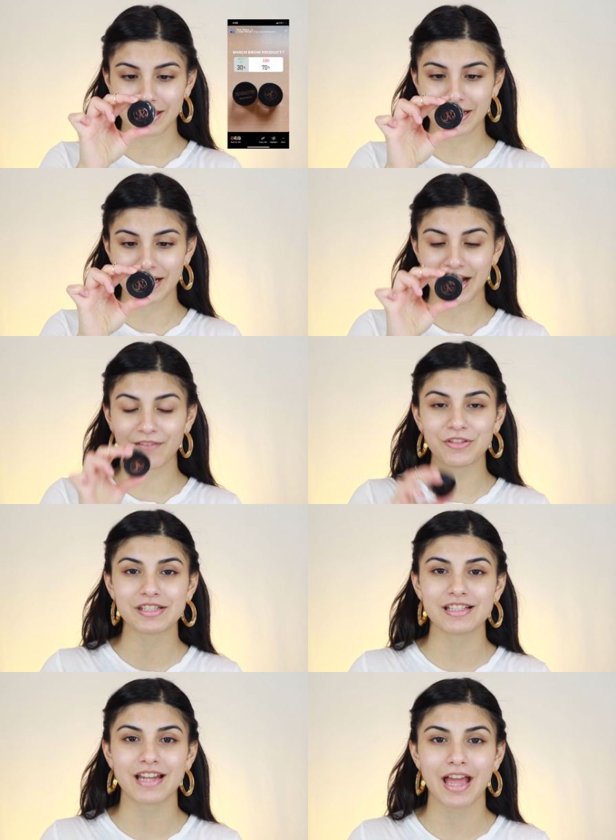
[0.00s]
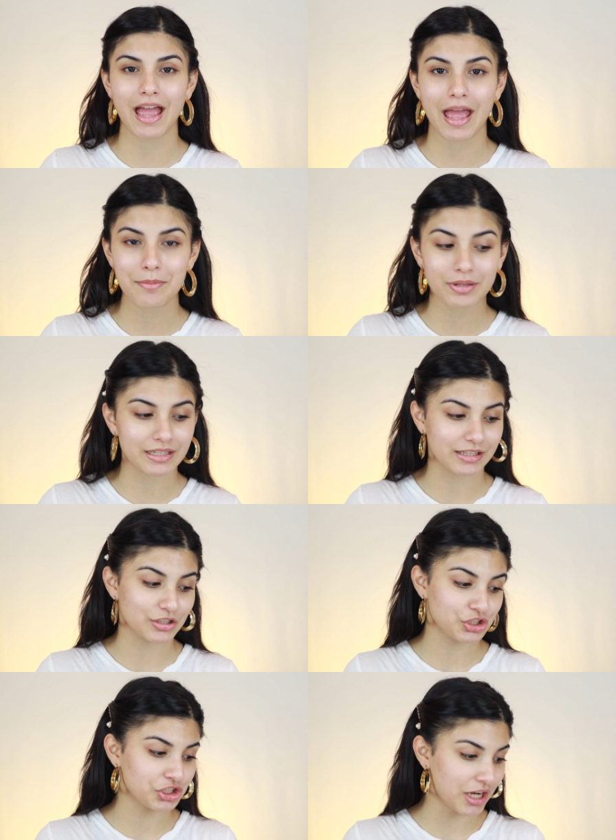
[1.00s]
and I have this in Ebony, the
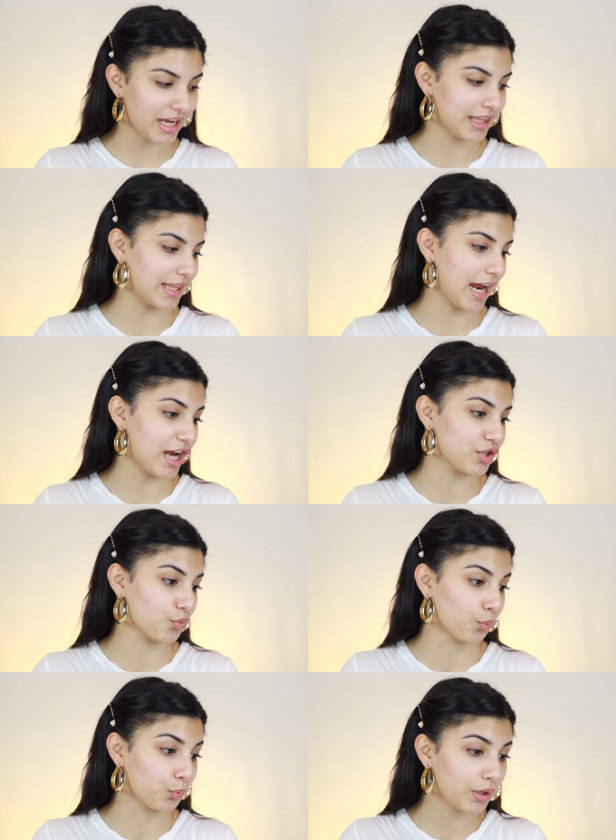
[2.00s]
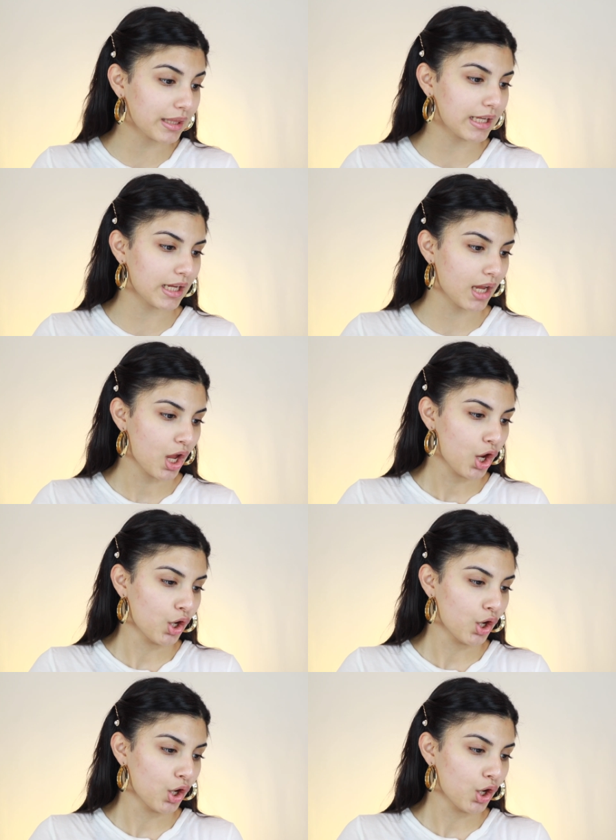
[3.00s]
shade that I really